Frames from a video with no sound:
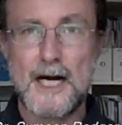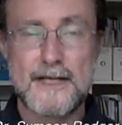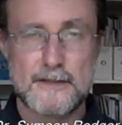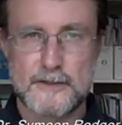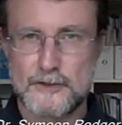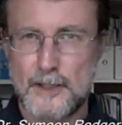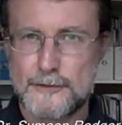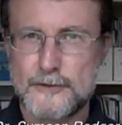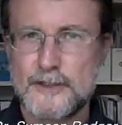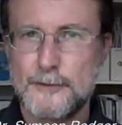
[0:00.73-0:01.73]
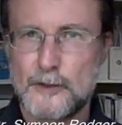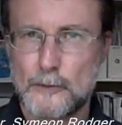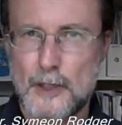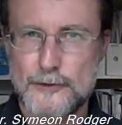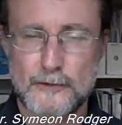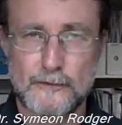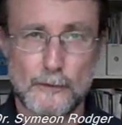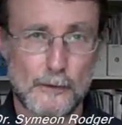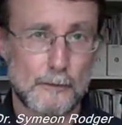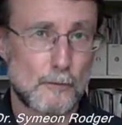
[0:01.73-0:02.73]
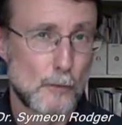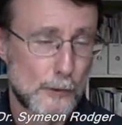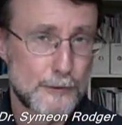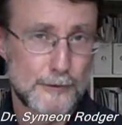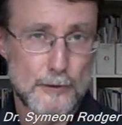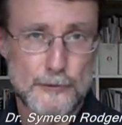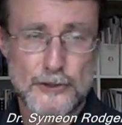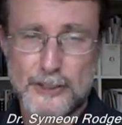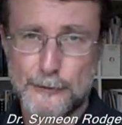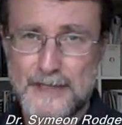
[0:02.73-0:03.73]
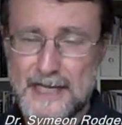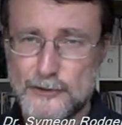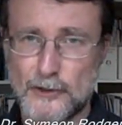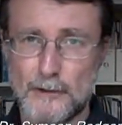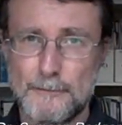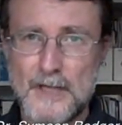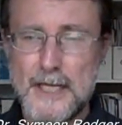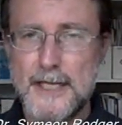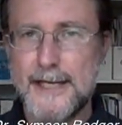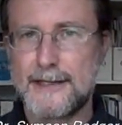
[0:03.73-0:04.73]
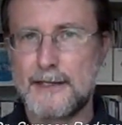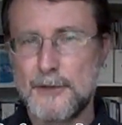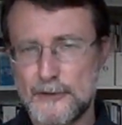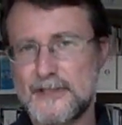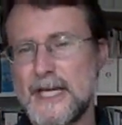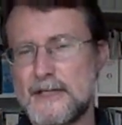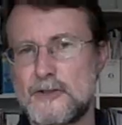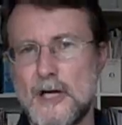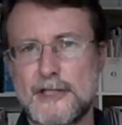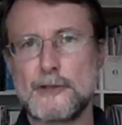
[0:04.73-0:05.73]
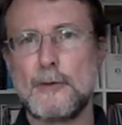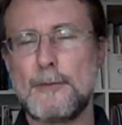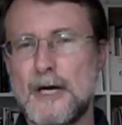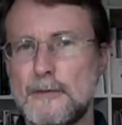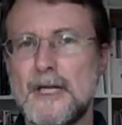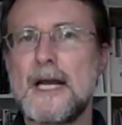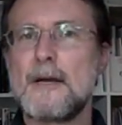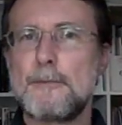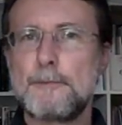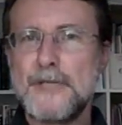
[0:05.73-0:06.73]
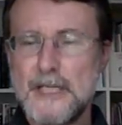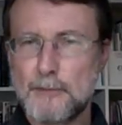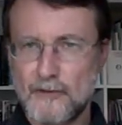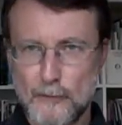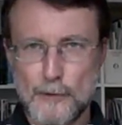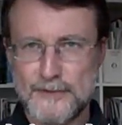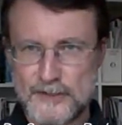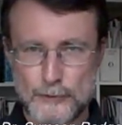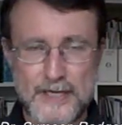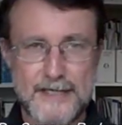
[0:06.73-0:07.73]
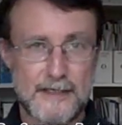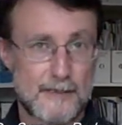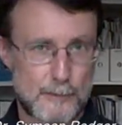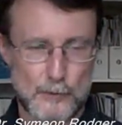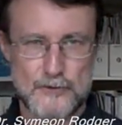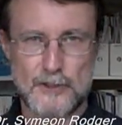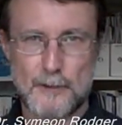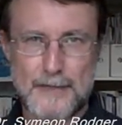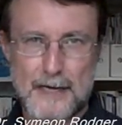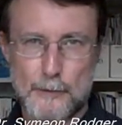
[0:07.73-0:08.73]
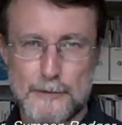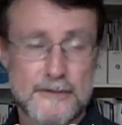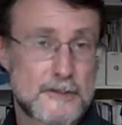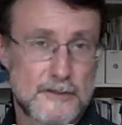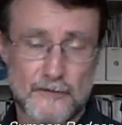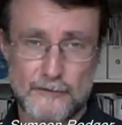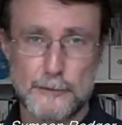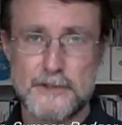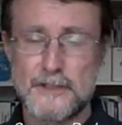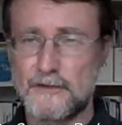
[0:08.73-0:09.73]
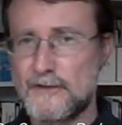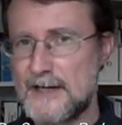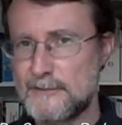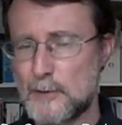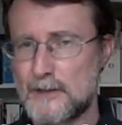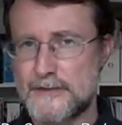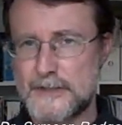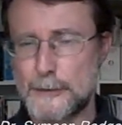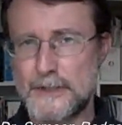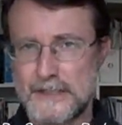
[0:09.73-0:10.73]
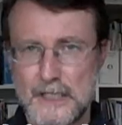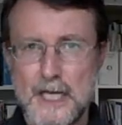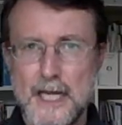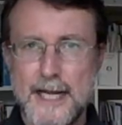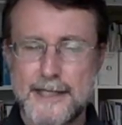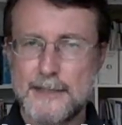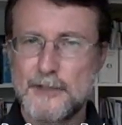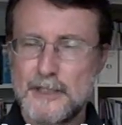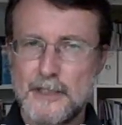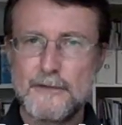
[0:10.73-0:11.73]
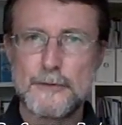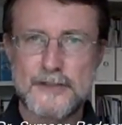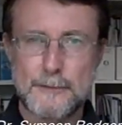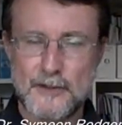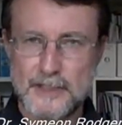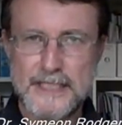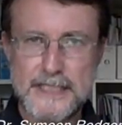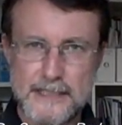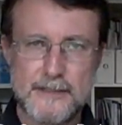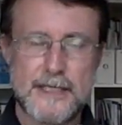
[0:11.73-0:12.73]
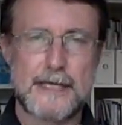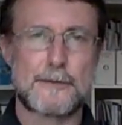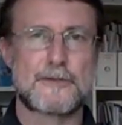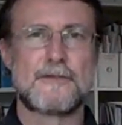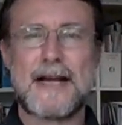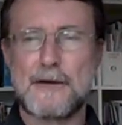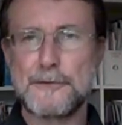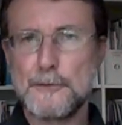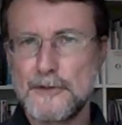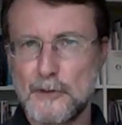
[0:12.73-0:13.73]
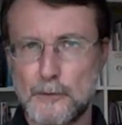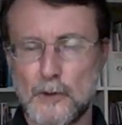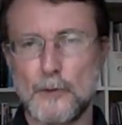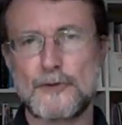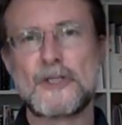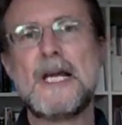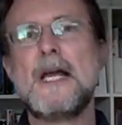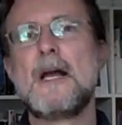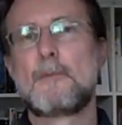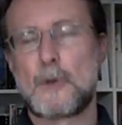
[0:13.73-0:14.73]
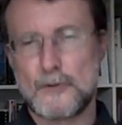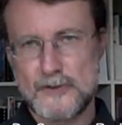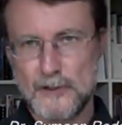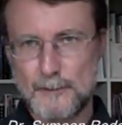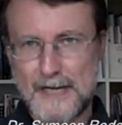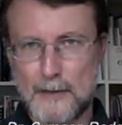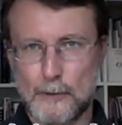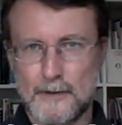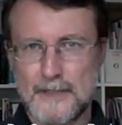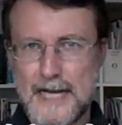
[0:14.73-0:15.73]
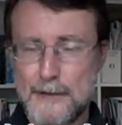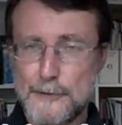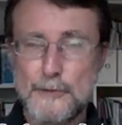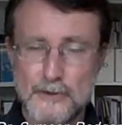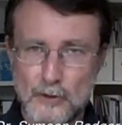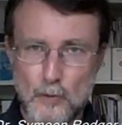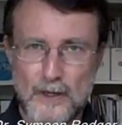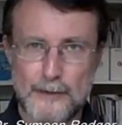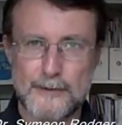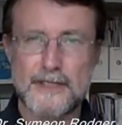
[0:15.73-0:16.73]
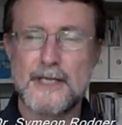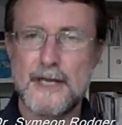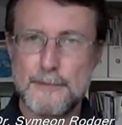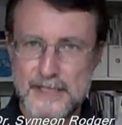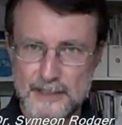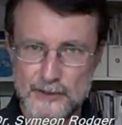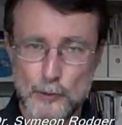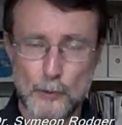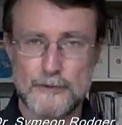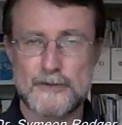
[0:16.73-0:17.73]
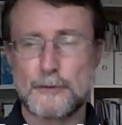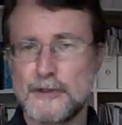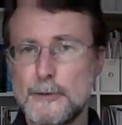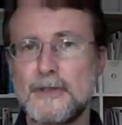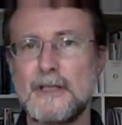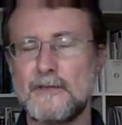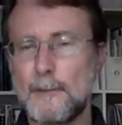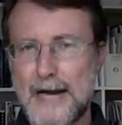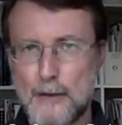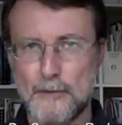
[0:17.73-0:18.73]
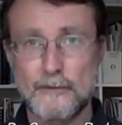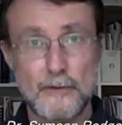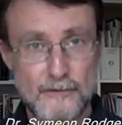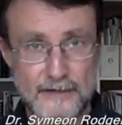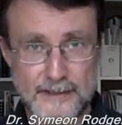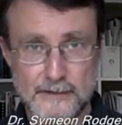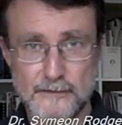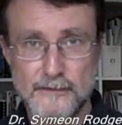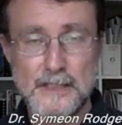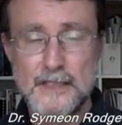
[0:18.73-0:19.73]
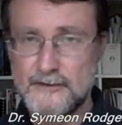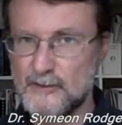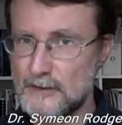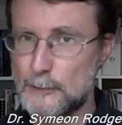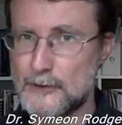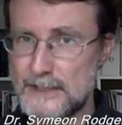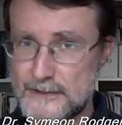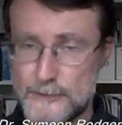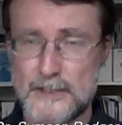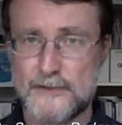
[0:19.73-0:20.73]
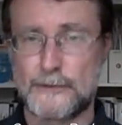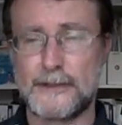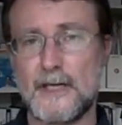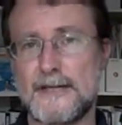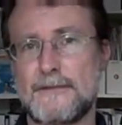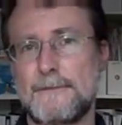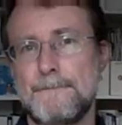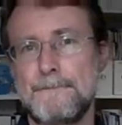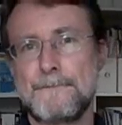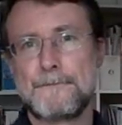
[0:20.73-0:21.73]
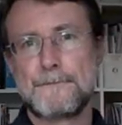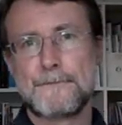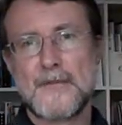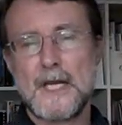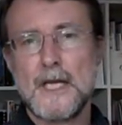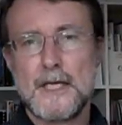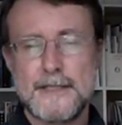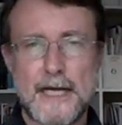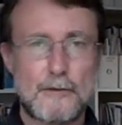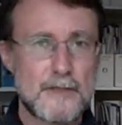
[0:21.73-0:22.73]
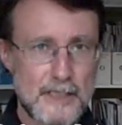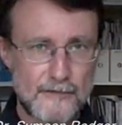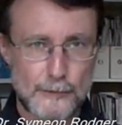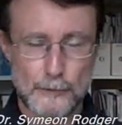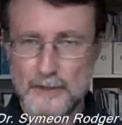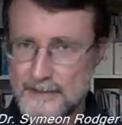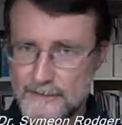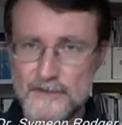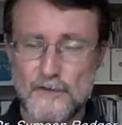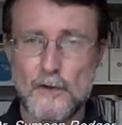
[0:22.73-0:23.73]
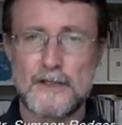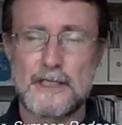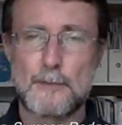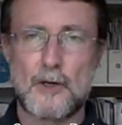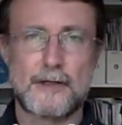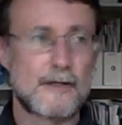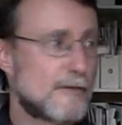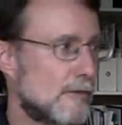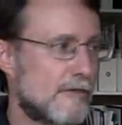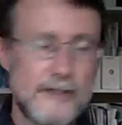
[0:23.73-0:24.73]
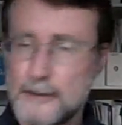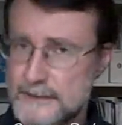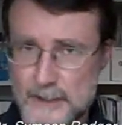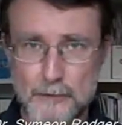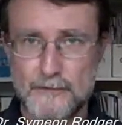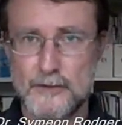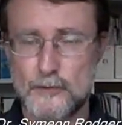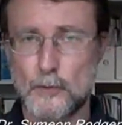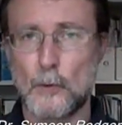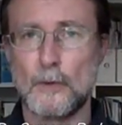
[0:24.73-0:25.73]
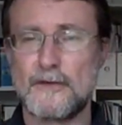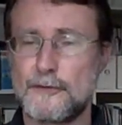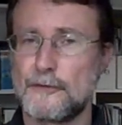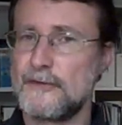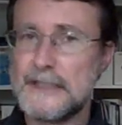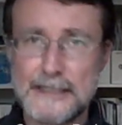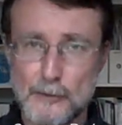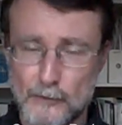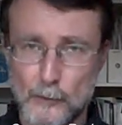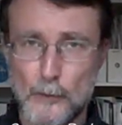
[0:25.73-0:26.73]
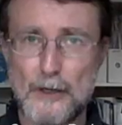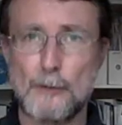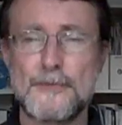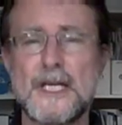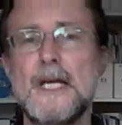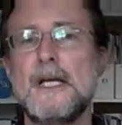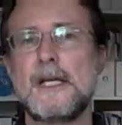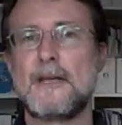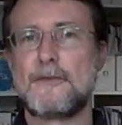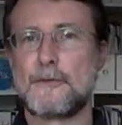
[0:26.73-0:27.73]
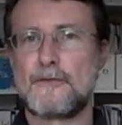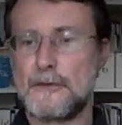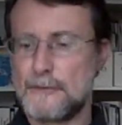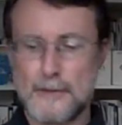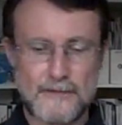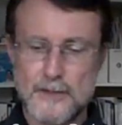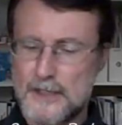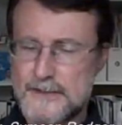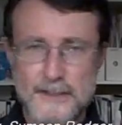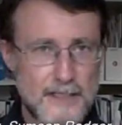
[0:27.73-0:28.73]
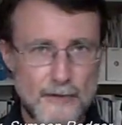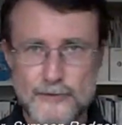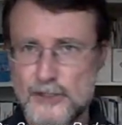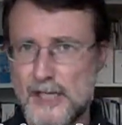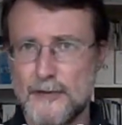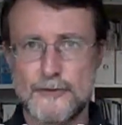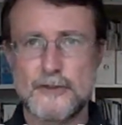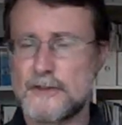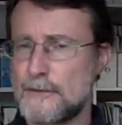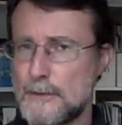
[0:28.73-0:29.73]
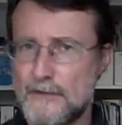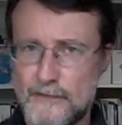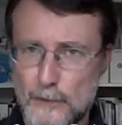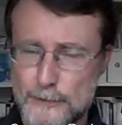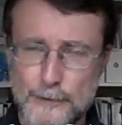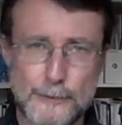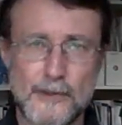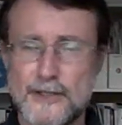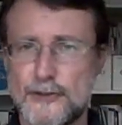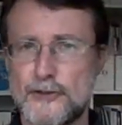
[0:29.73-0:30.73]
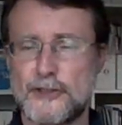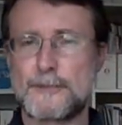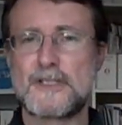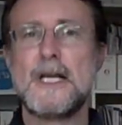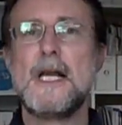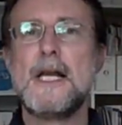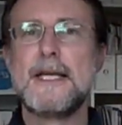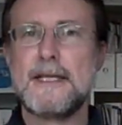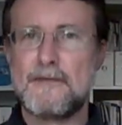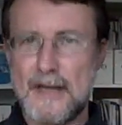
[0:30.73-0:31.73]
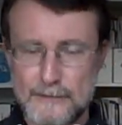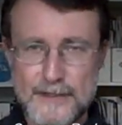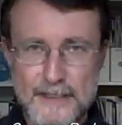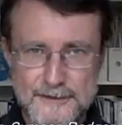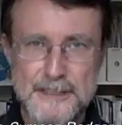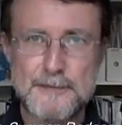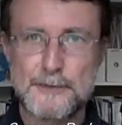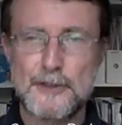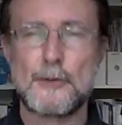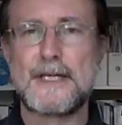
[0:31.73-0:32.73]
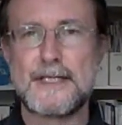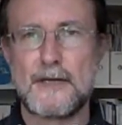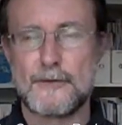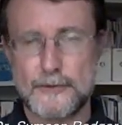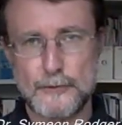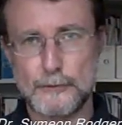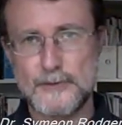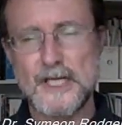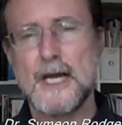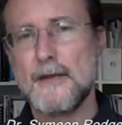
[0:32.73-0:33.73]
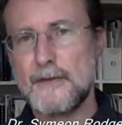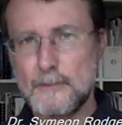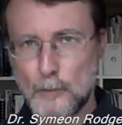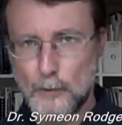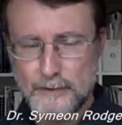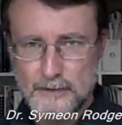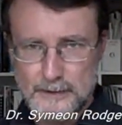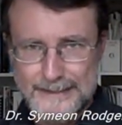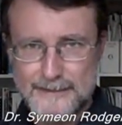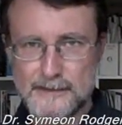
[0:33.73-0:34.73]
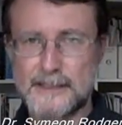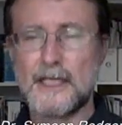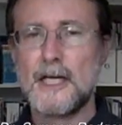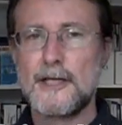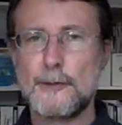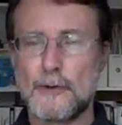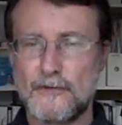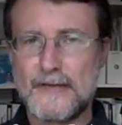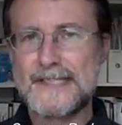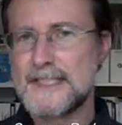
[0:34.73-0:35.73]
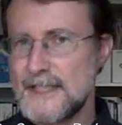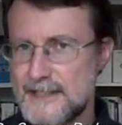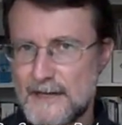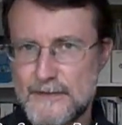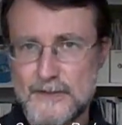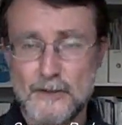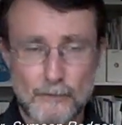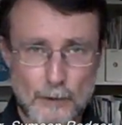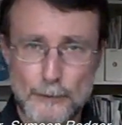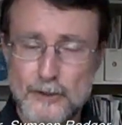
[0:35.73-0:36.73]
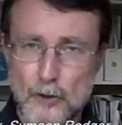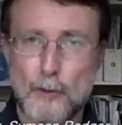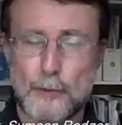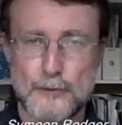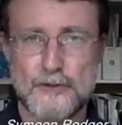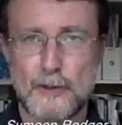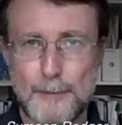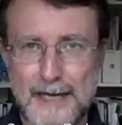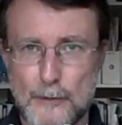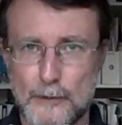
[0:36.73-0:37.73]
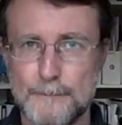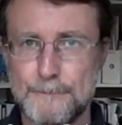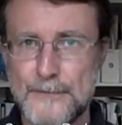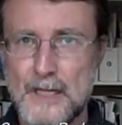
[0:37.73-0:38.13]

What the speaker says: Hi, this is Dr. Simeon Roger for Warrior Coaching International, and I'm here today to talk to you about peak performance training and personal power. This is the first in a 5-part series, and I'm going to give you some of the key indicators of how you can approach personal power, how you can acquire it and make it yours so that you can live a powerful, effective, deliberate, and stress-free life. Now, if your life is falling apart, if you feel it's out of control, if you're feeling overwhelmed, if you have constant health challenges, if you have faltering relationships, if everything seems to be going down the tubes, then more than likely you are facing a deficit of what we call personal power.